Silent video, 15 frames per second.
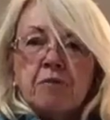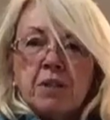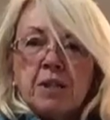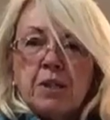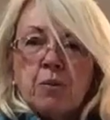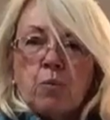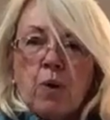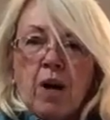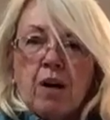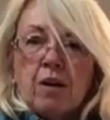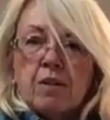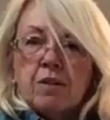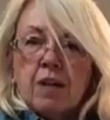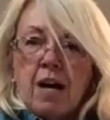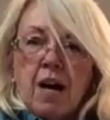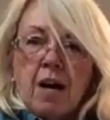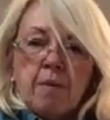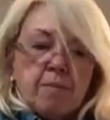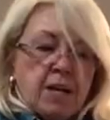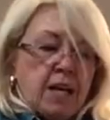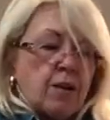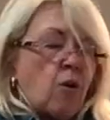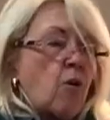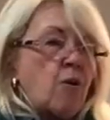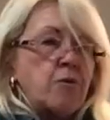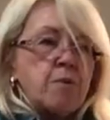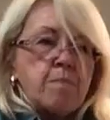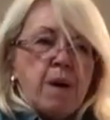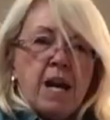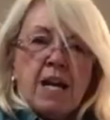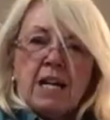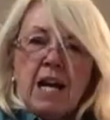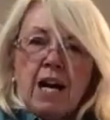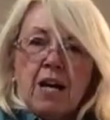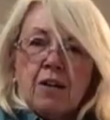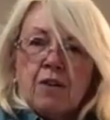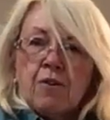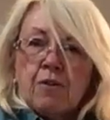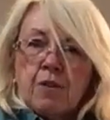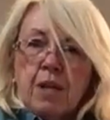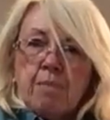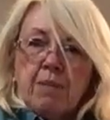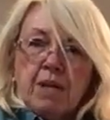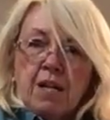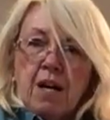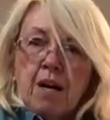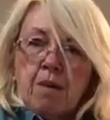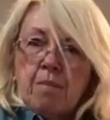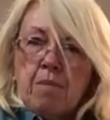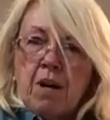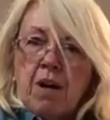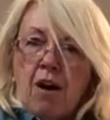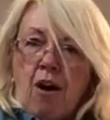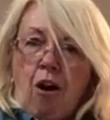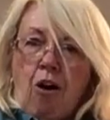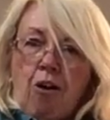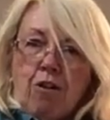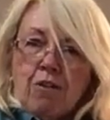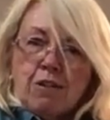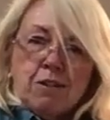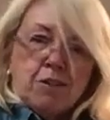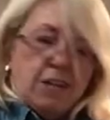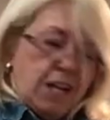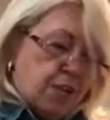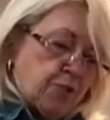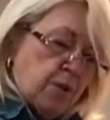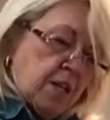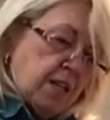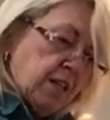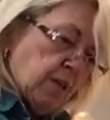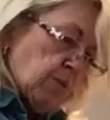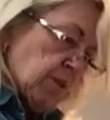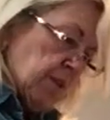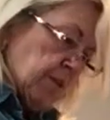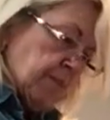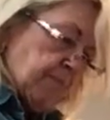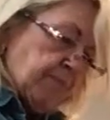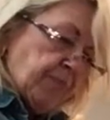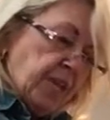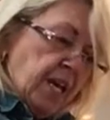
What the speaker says: really well. Get all the paint out or they become hard and you can't do anything with them.